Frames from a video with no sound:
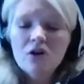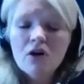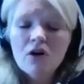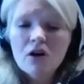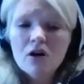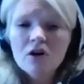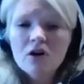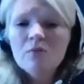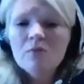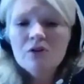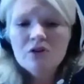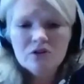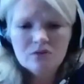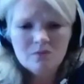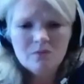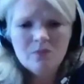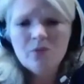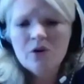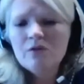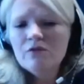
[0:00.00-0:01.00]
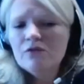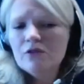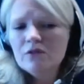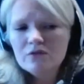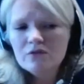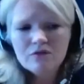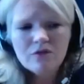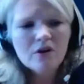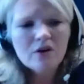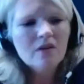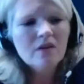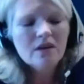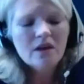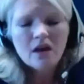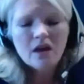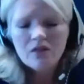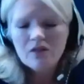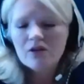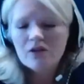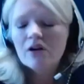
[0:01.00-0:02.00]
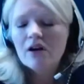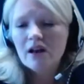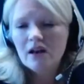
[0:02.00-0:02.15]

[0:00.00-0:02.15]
hard to put one foot in front of the other.